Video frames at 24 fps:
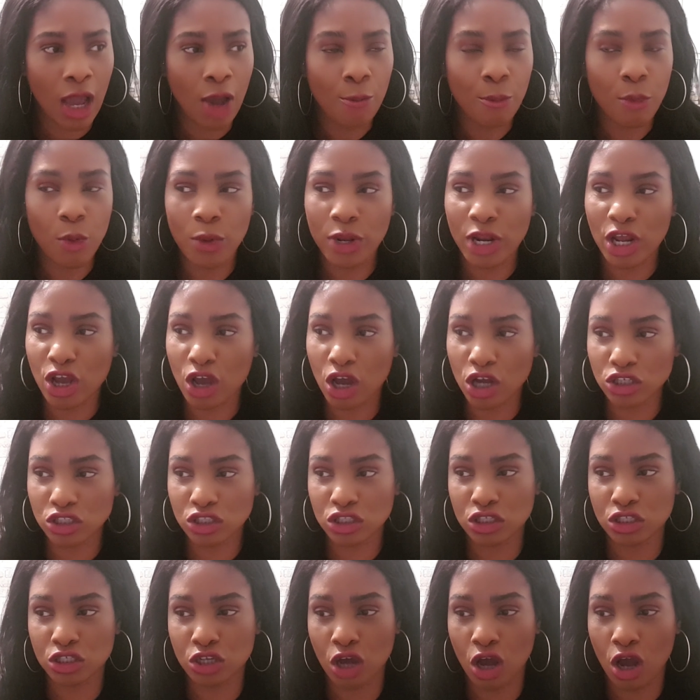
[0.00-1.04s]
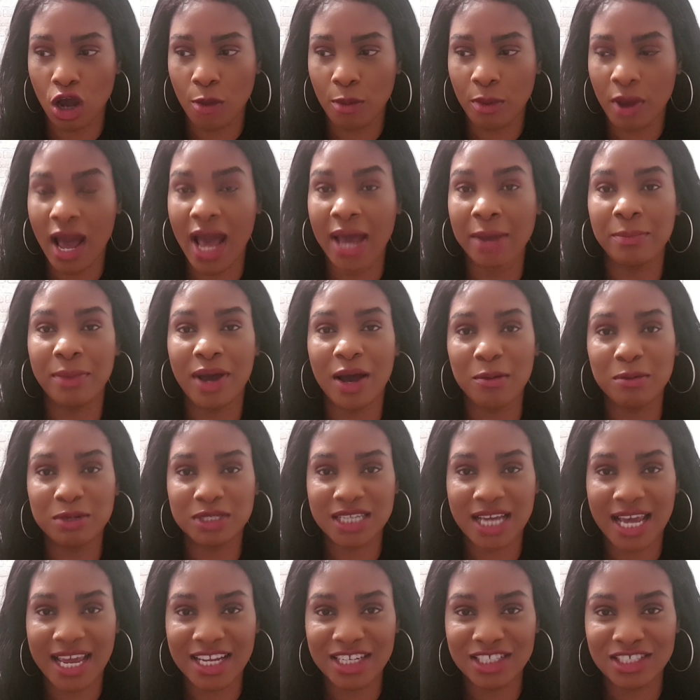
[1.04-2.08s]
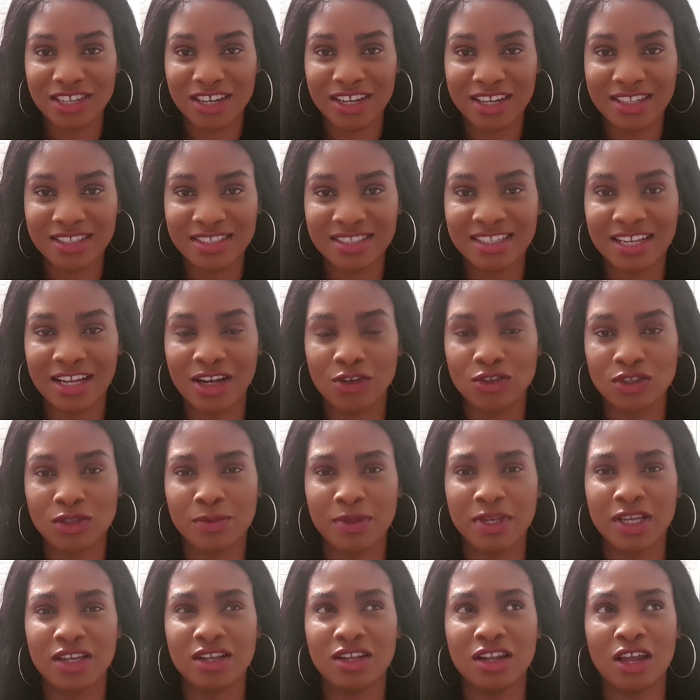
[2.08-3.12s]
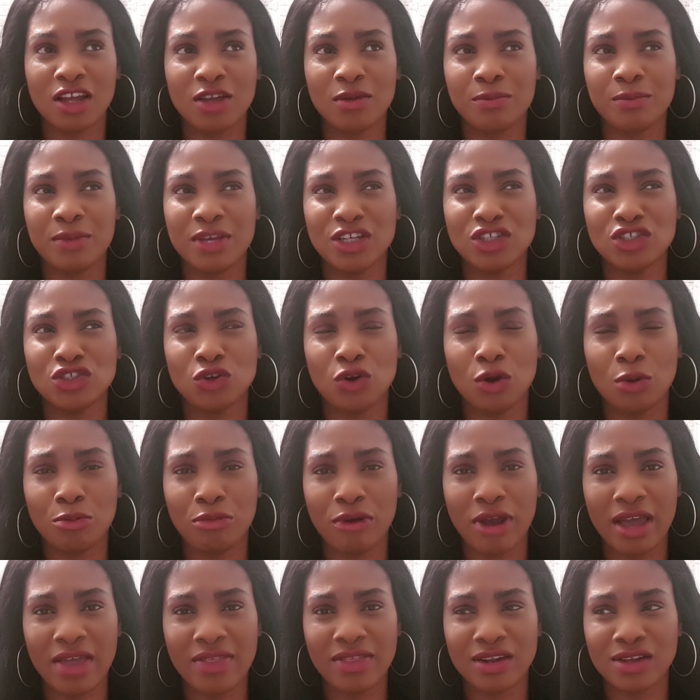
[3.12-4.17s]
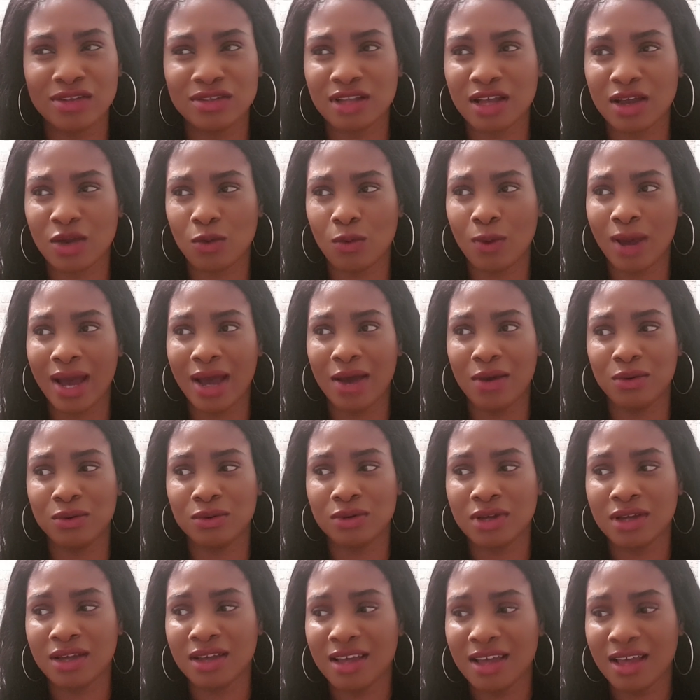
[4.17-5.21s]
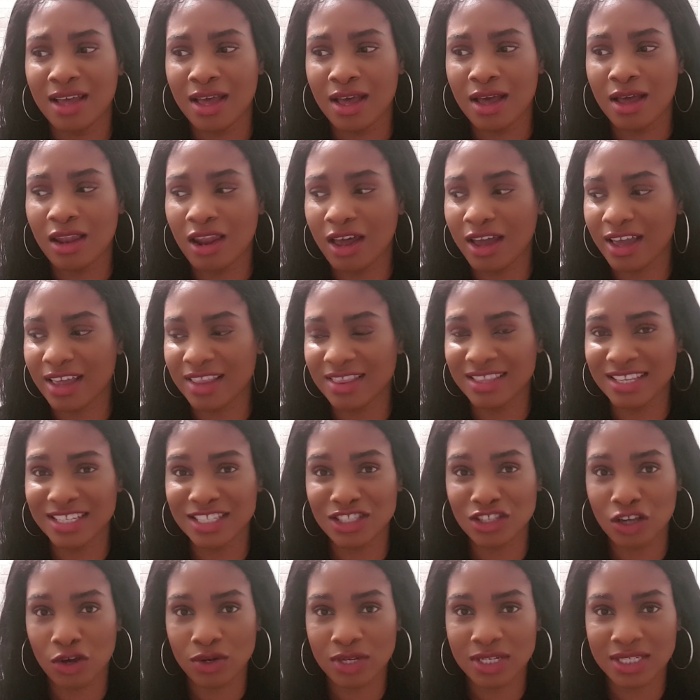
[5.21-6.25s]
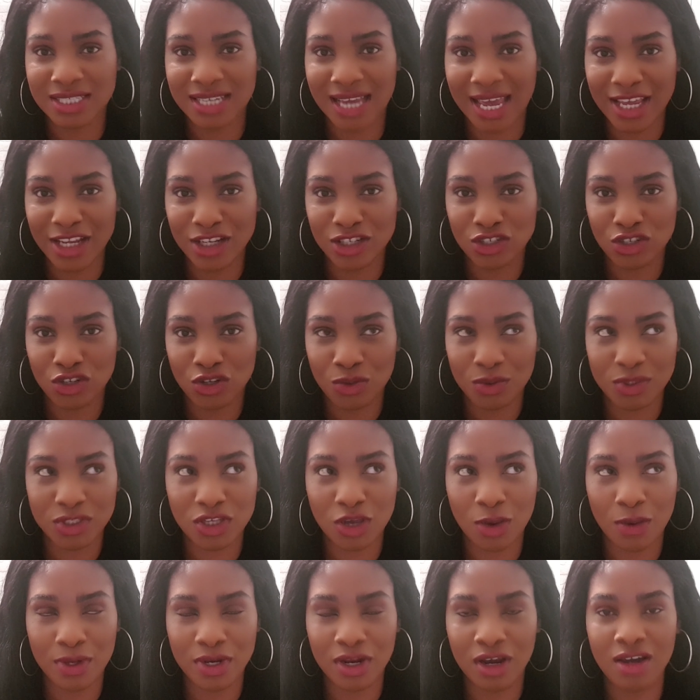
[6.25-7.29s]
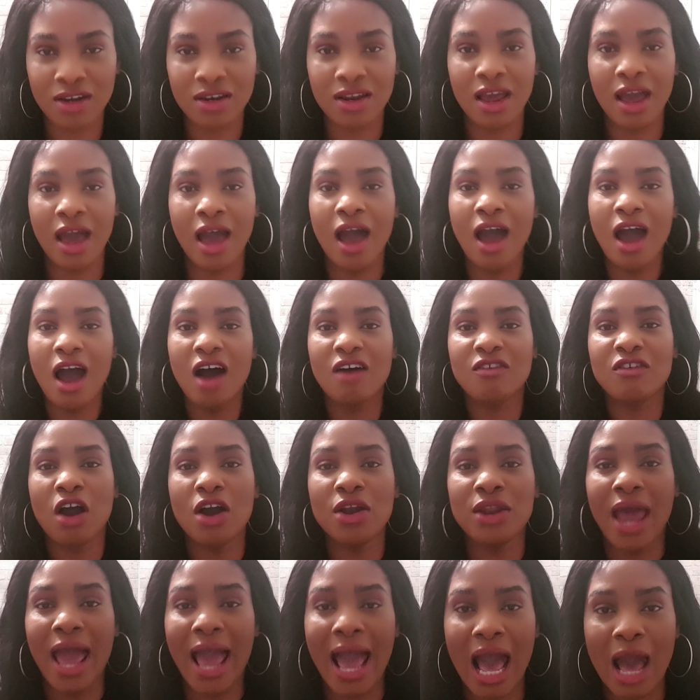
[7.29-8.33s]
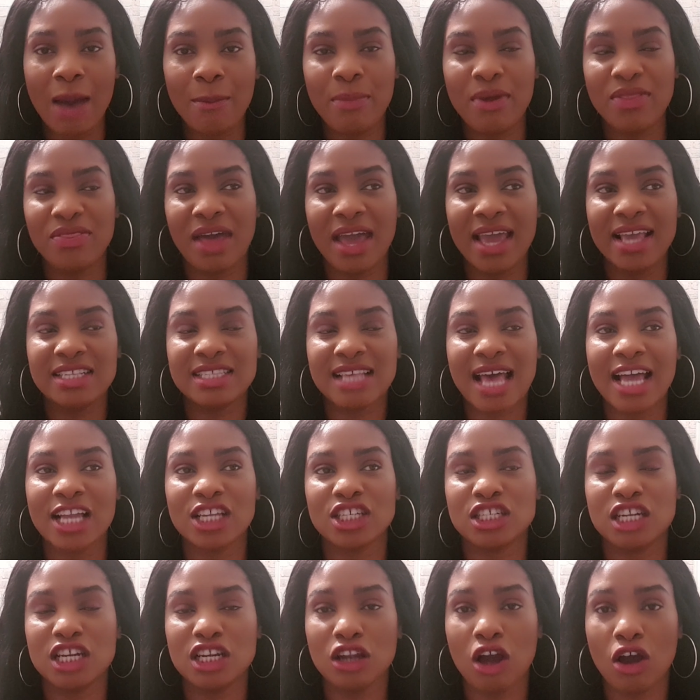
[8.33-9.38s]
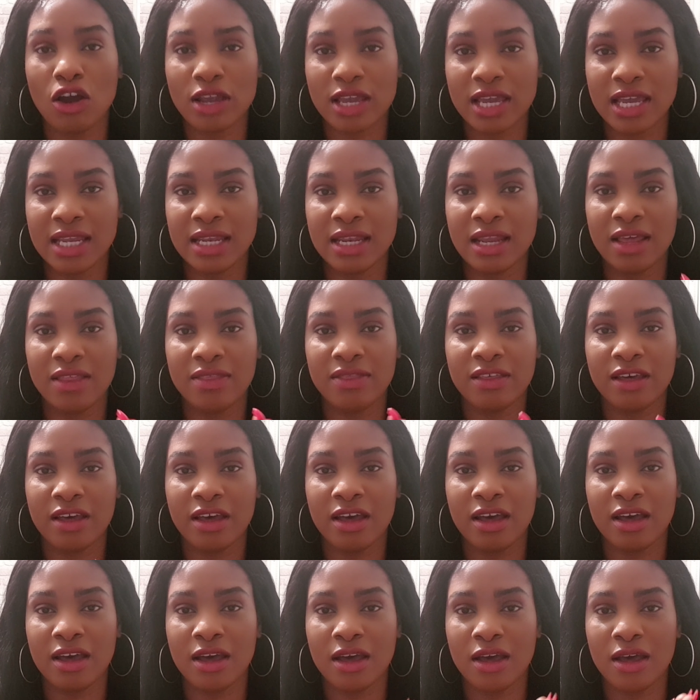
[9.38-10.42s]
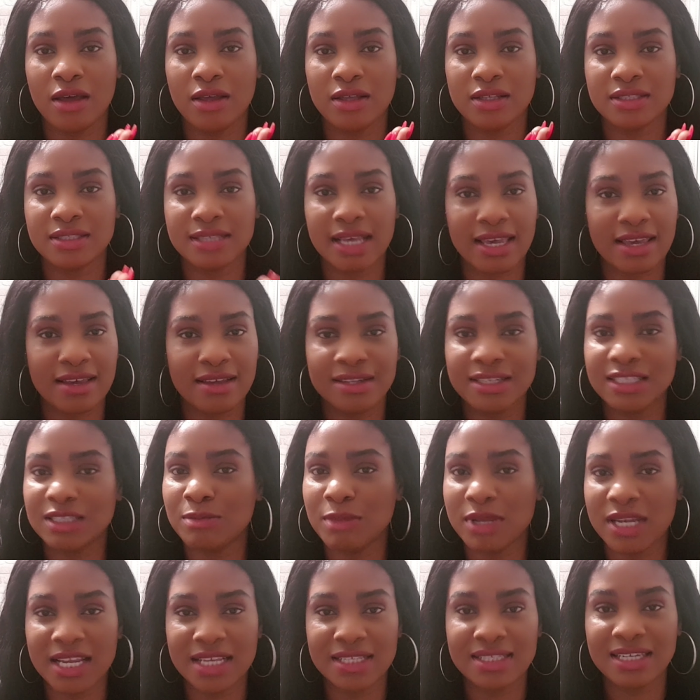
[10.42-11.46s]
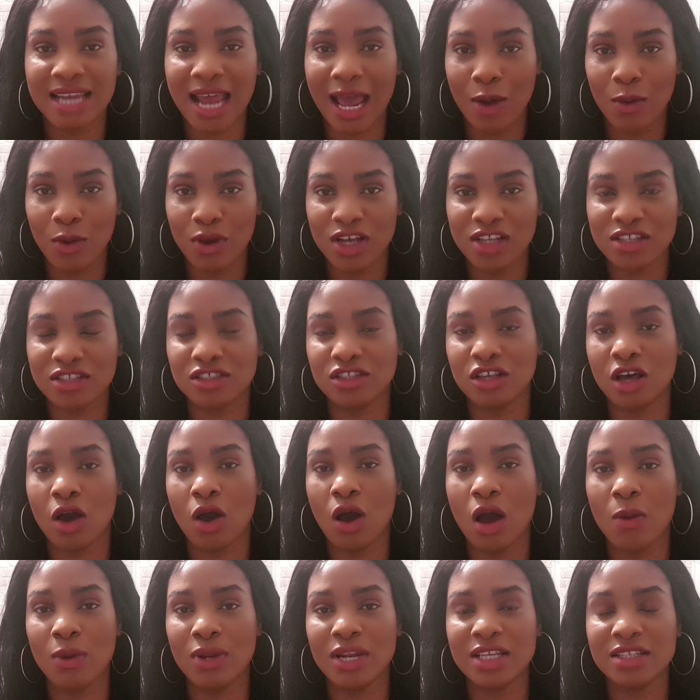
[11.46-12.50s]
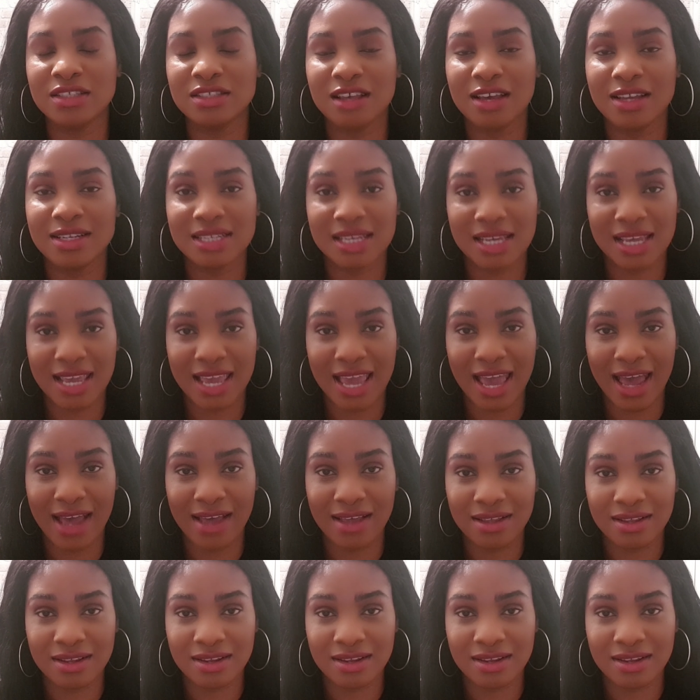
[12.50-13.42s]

But when I got to the top, I had palpitations and I was a bit short of breath. And I was like, wow, like this is only day 2. What's going on? I've got an app that is actually logging the seconds, minutes and hours. So I will insert it here